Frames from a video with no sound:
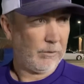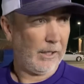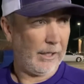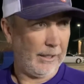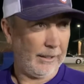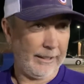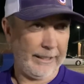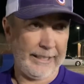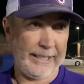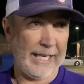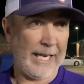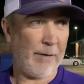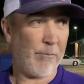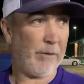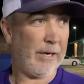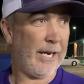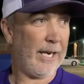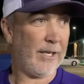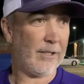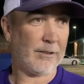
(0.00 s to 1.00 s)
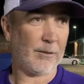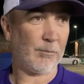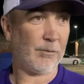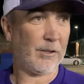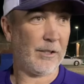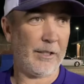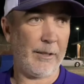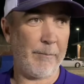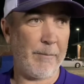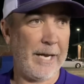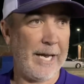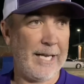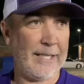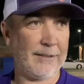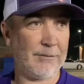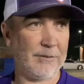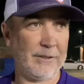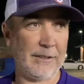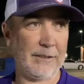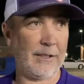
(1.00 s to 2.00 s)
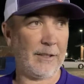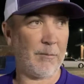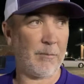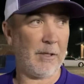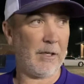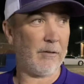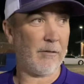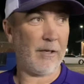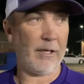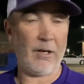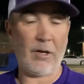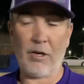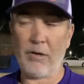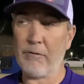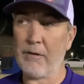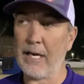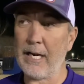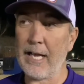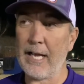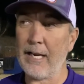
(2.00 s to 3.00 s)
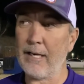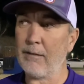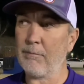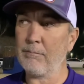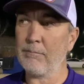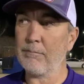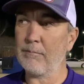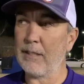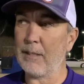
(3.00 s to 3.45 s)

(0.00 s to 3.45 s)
Early in the game, we had some good at-bats, and we just hit the ball right, hard right at them.